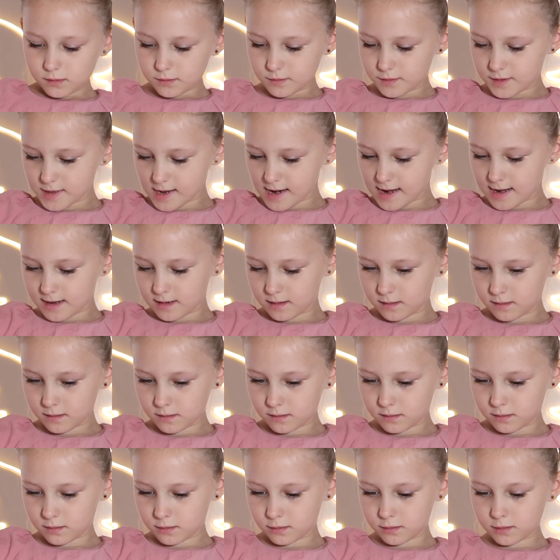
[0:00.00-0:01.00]

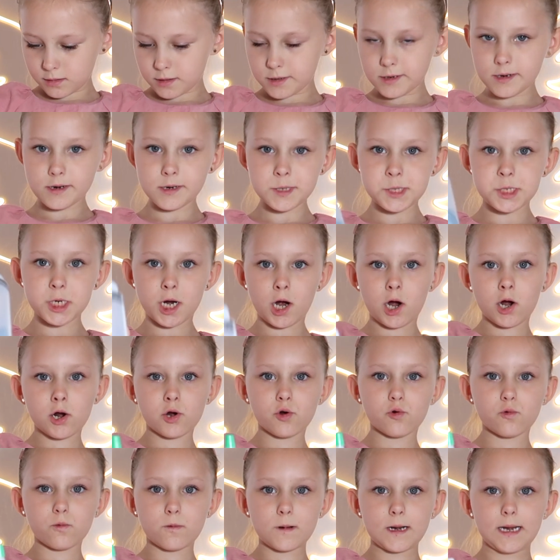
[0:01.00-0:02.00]
then a dark
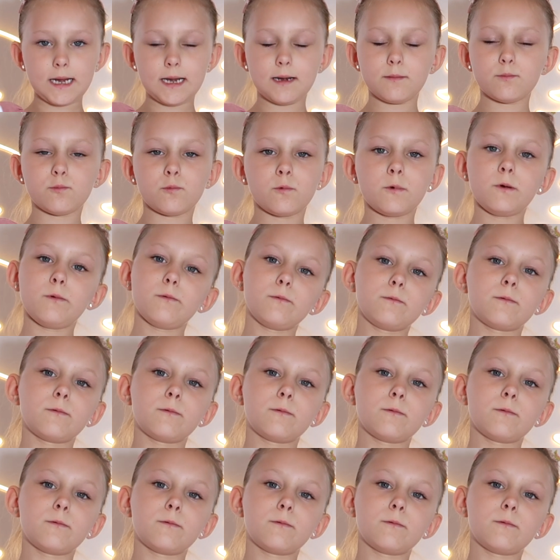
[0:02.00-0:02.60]
green.